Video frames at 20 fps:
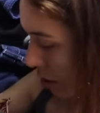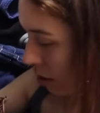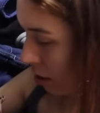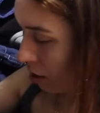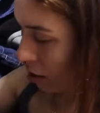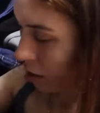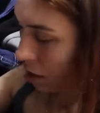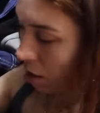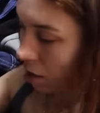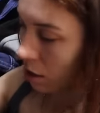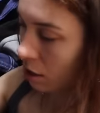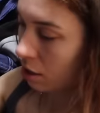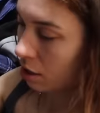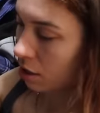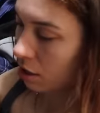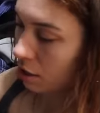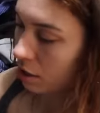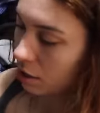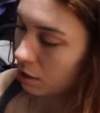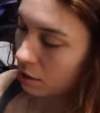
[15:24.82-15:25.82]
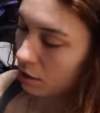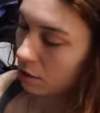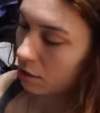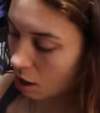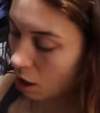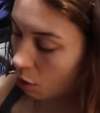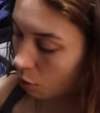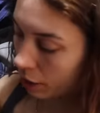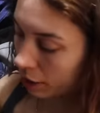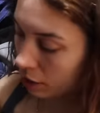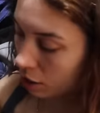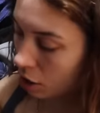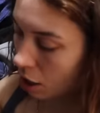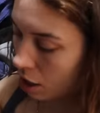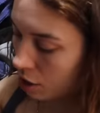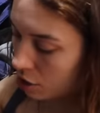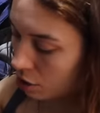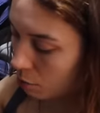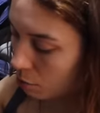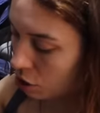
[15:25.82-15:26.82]
even go in this tote. oh, like the
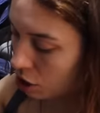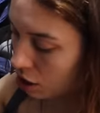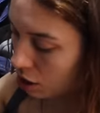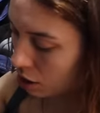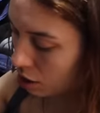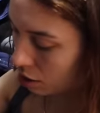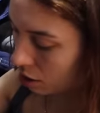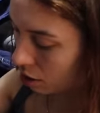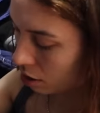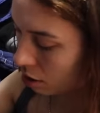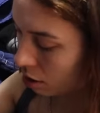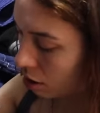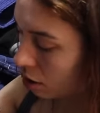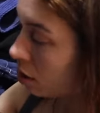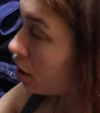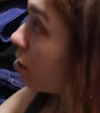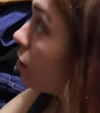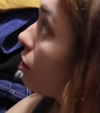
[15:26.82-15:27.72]
costume shit? Yeah.